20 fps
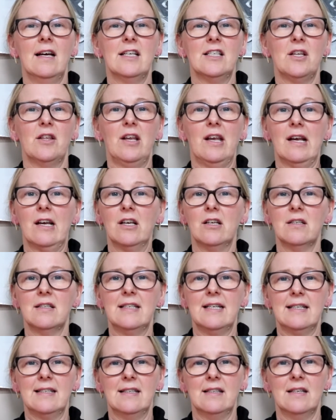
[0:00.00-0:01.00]
so the
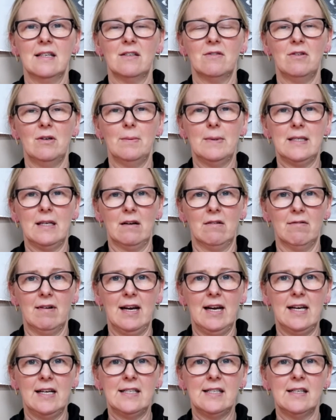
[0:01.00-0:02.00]
acoustics in this room isn't
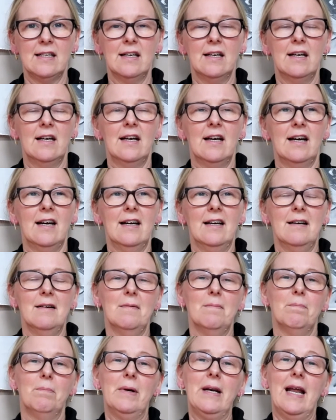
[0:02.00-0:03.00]
great.
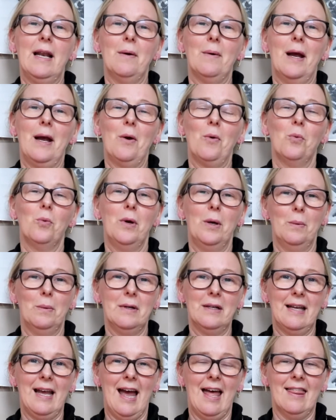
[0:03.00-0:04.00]
But anyway, we
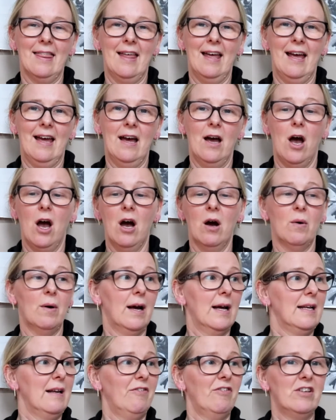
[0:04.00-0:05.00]
will get there. Oh,
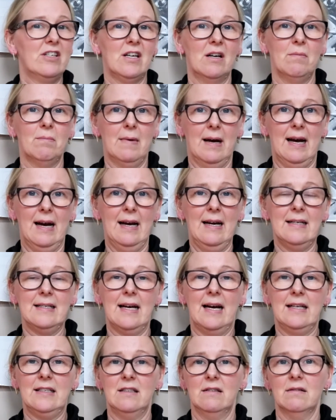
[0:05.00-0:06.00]
and if you don't mind,
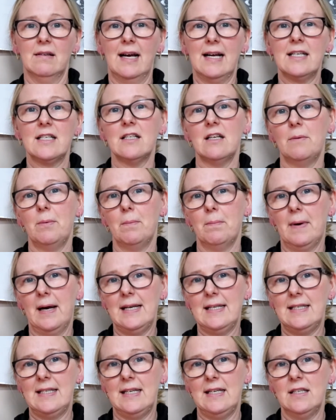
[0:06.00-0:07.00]
I do like slurping my
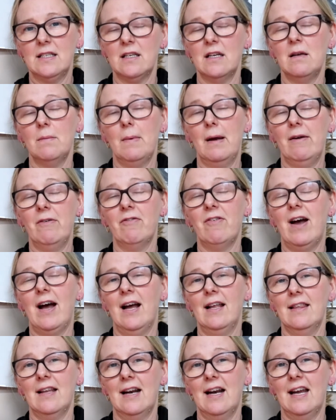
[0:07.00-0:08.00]
tea, so you may
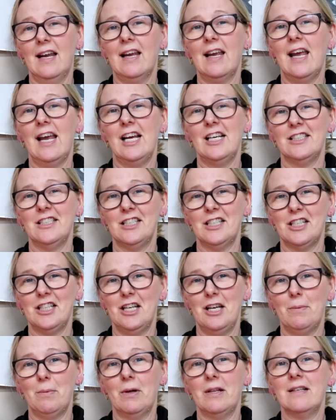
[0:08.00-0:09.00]
find that I occasionally slurp